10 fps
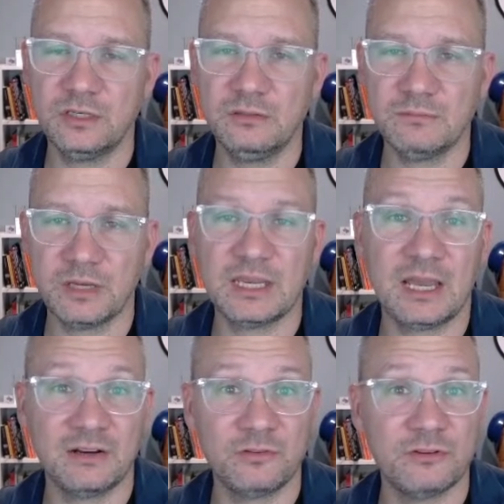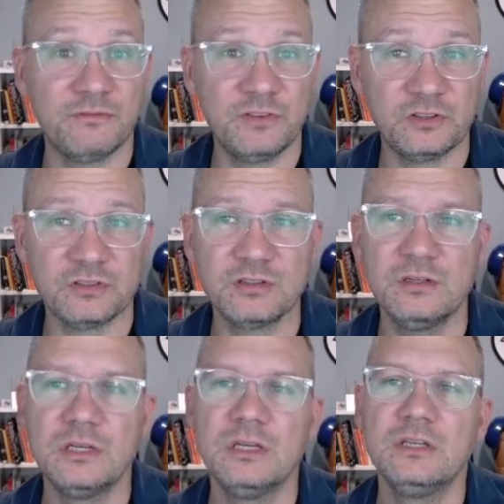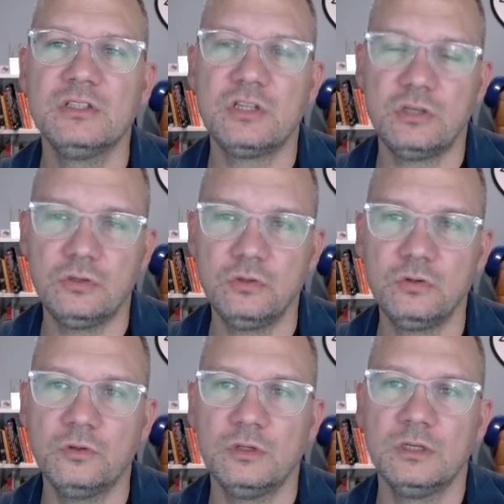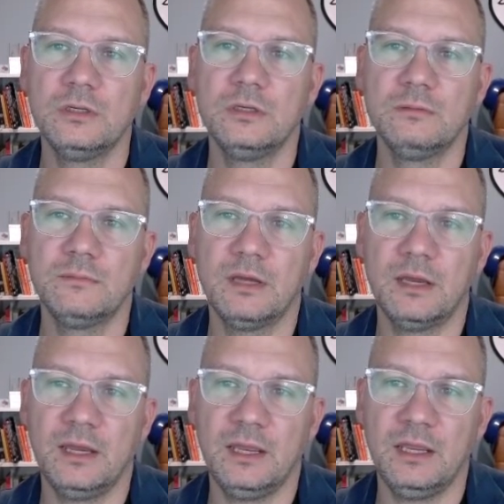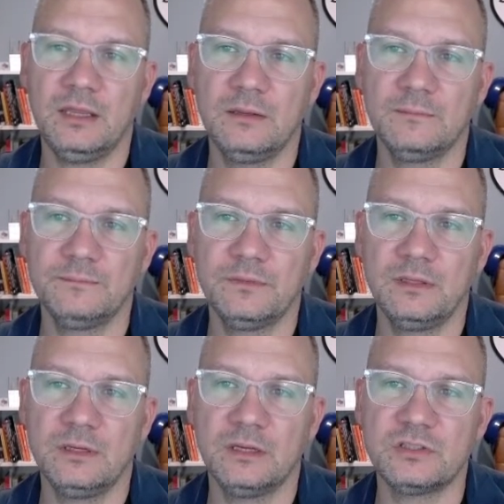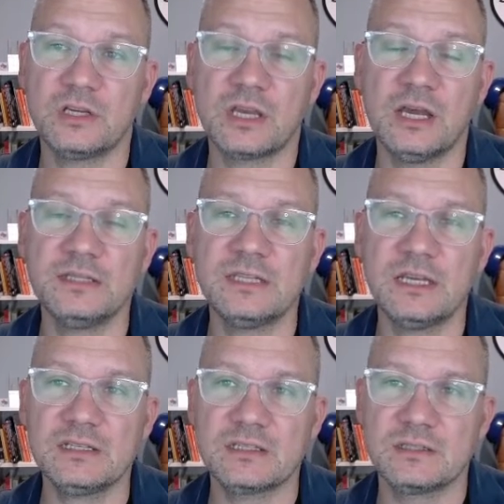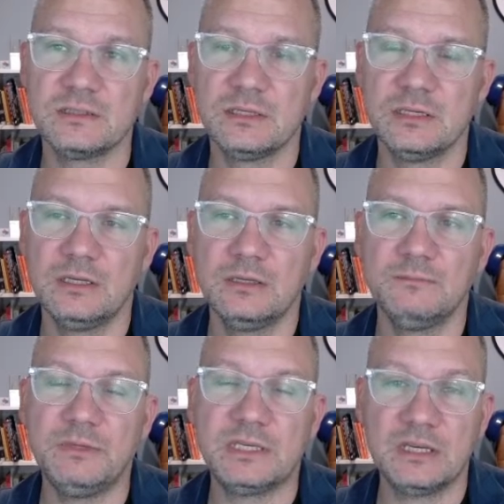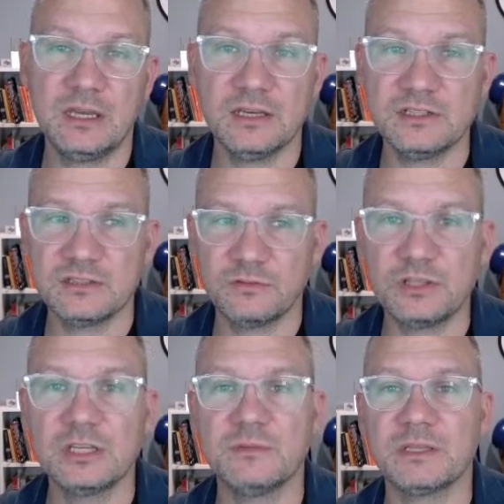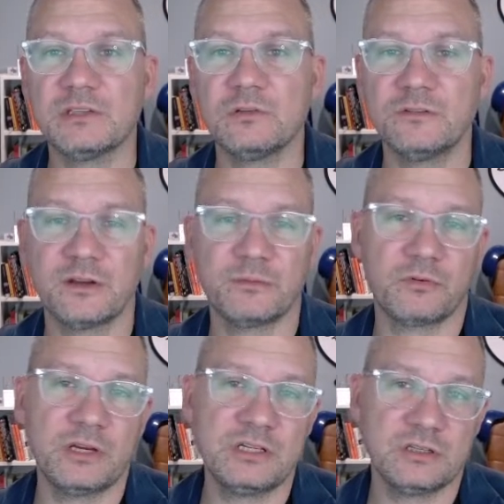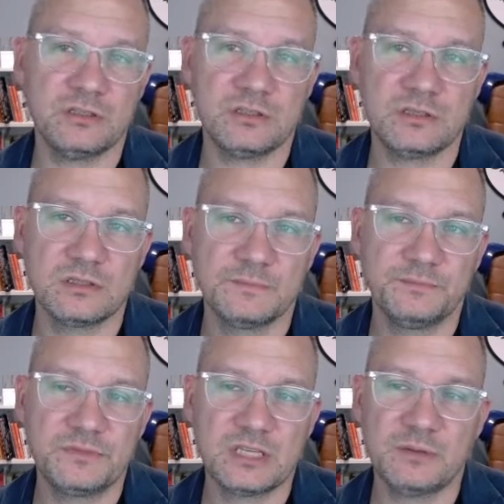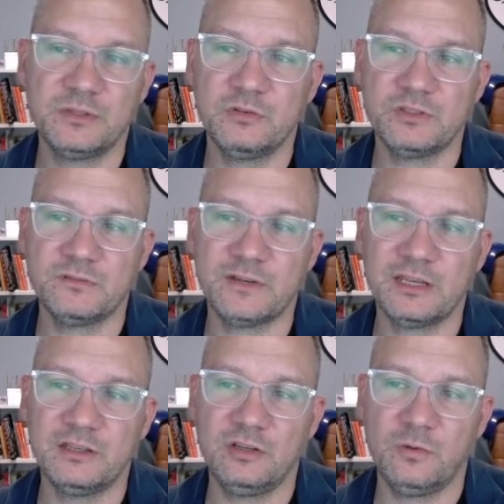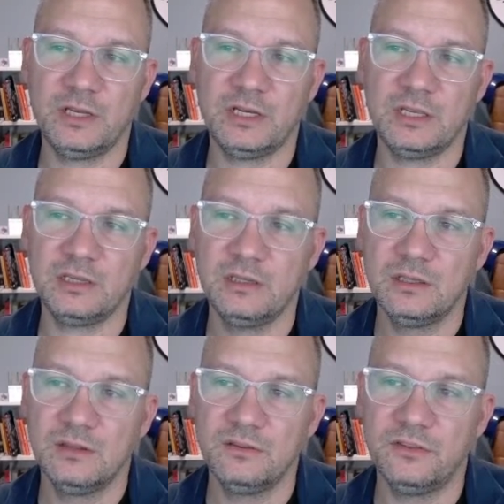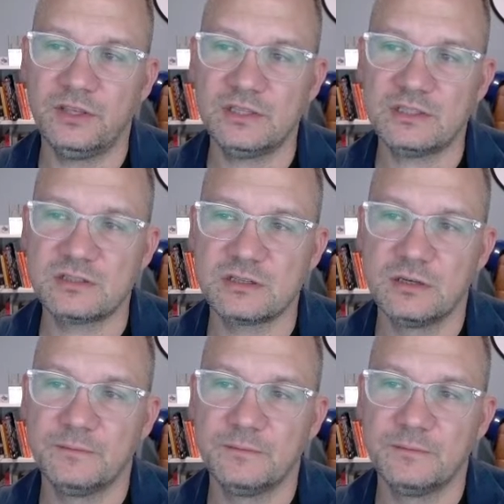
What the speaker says: my category filter to my to context, because if we think about the order of operations, Tableau is evaluating this